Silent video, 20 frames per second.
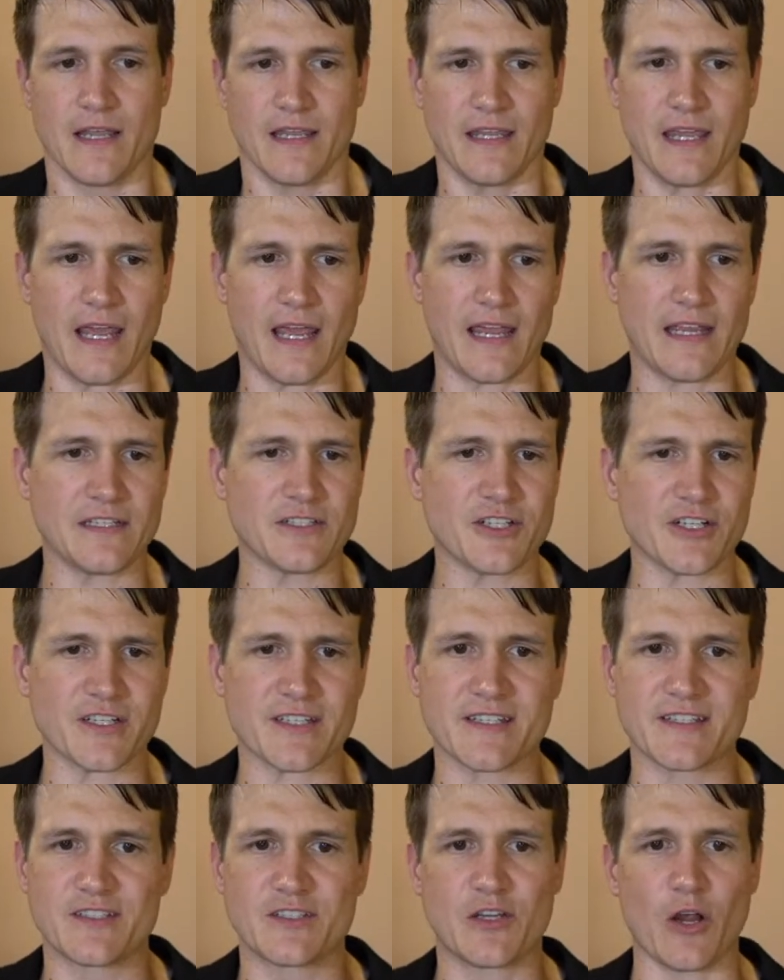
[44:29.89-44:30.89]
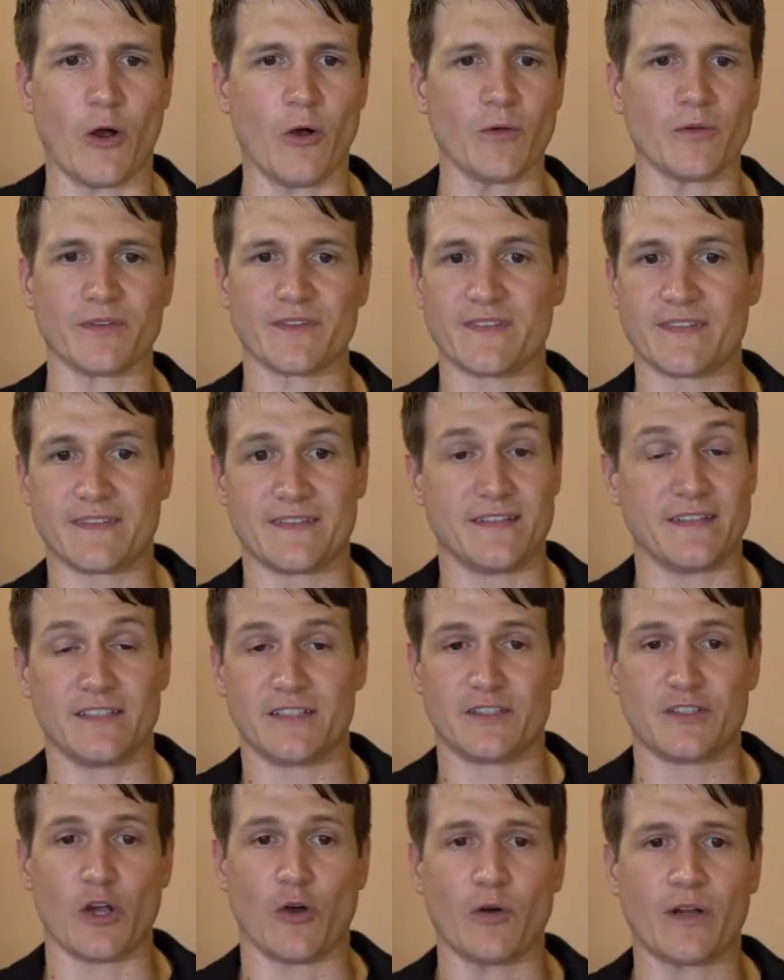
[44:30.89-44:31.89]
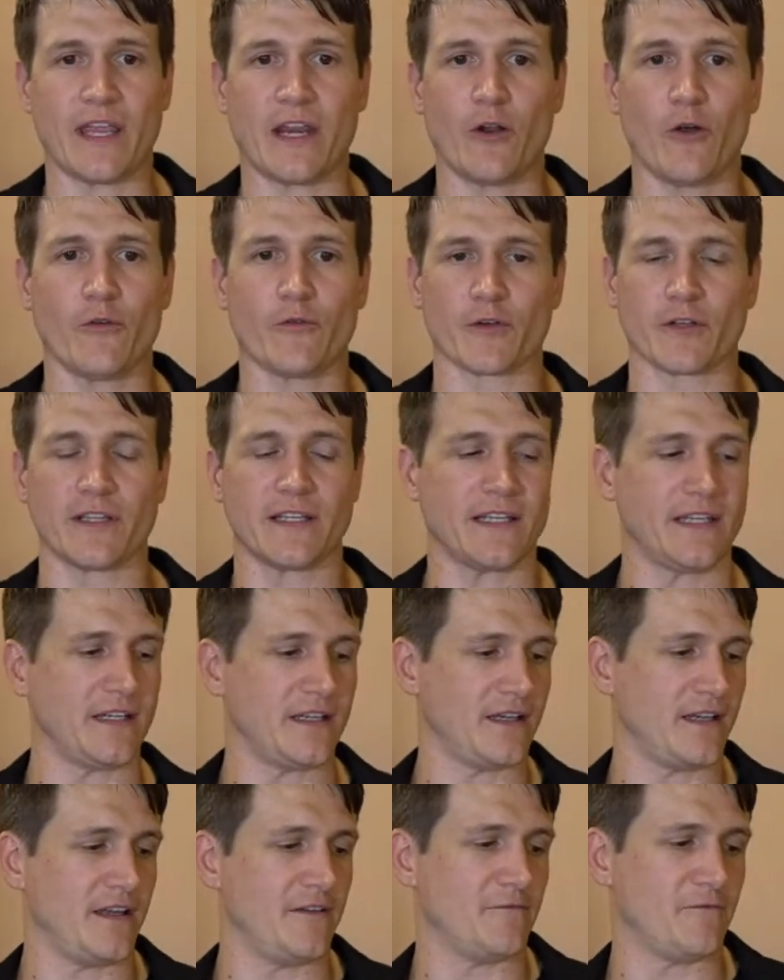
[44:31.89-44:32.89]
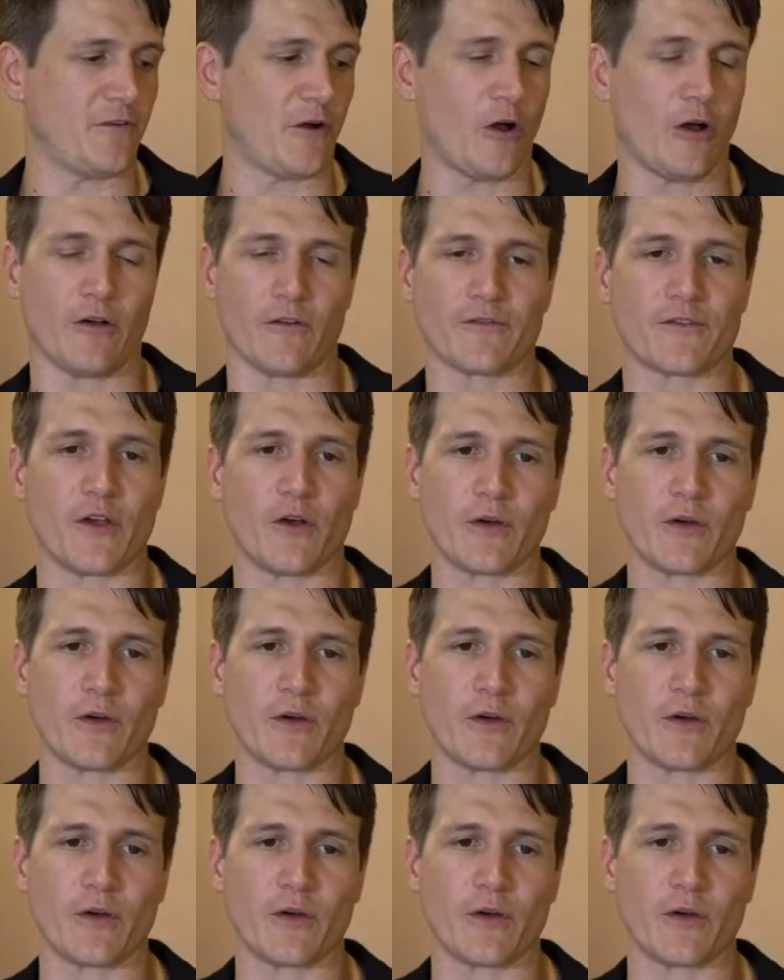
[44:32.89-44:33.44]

Yeah, and just don't don't get overly involved.